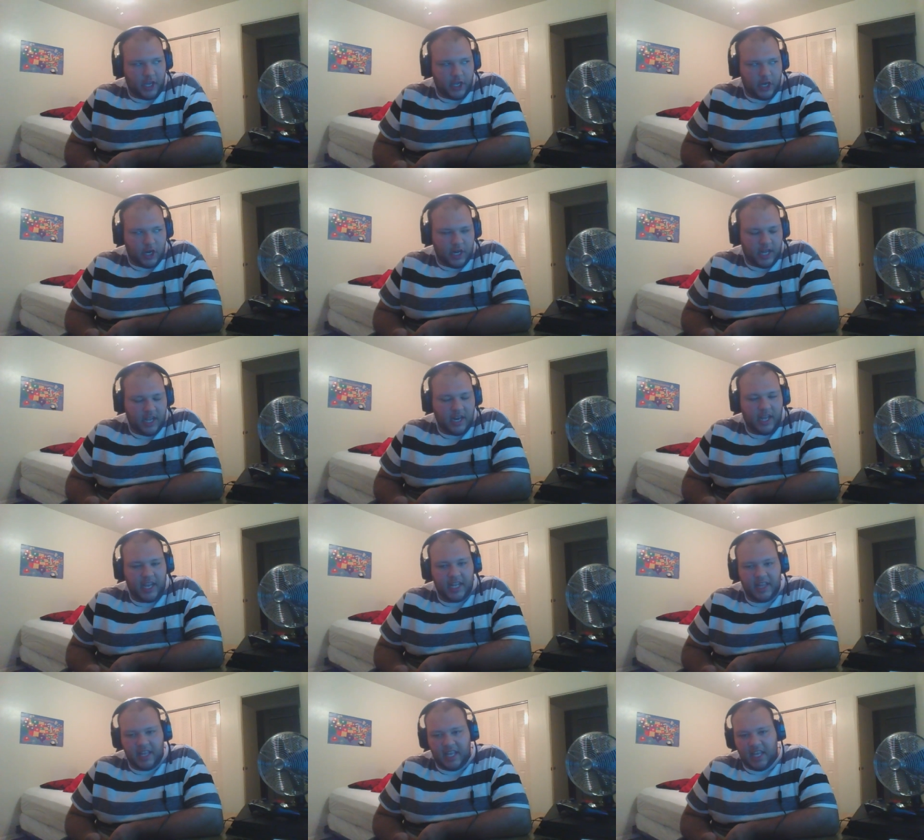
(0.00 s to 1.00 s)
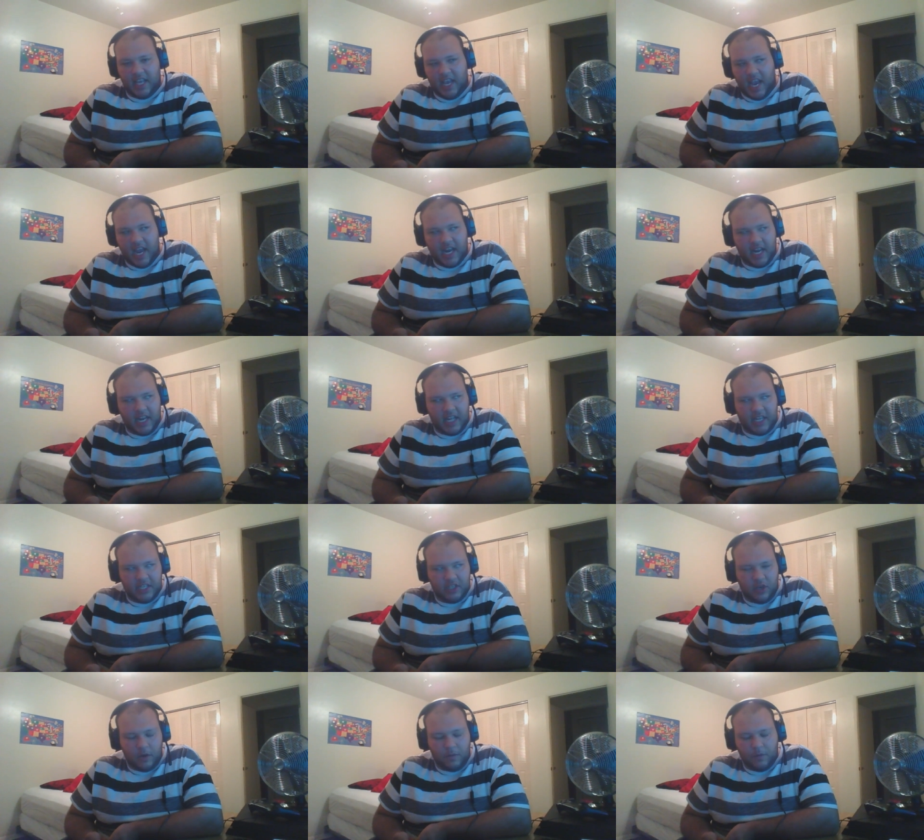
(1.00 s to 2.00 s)
on it and I get the editing
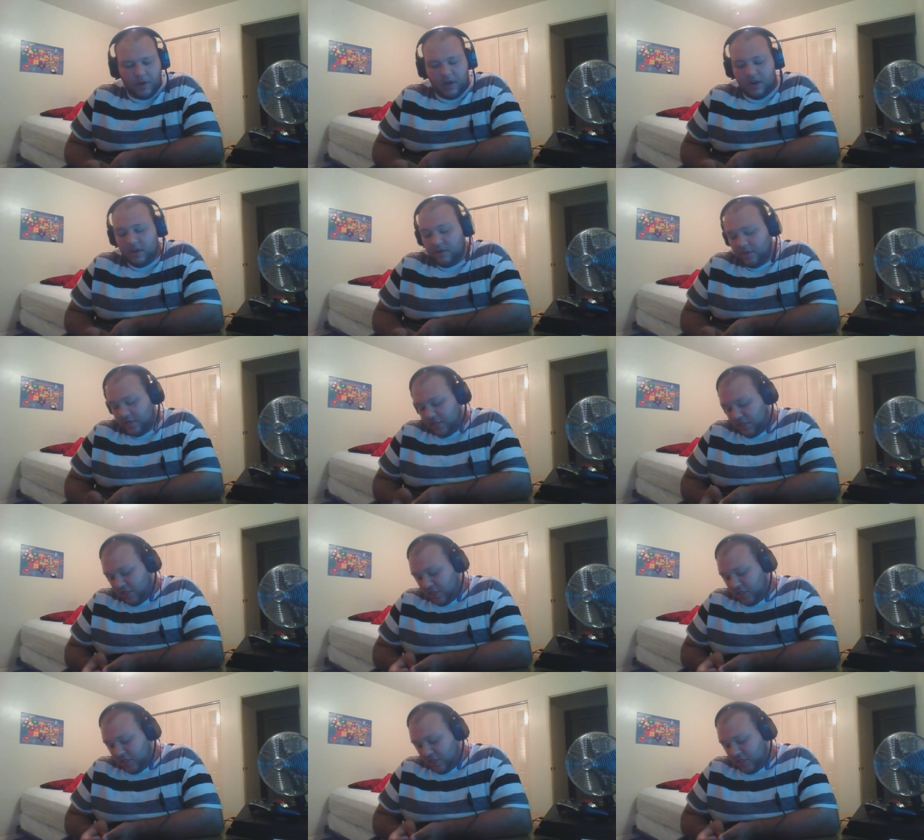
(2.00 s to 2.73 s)
software, which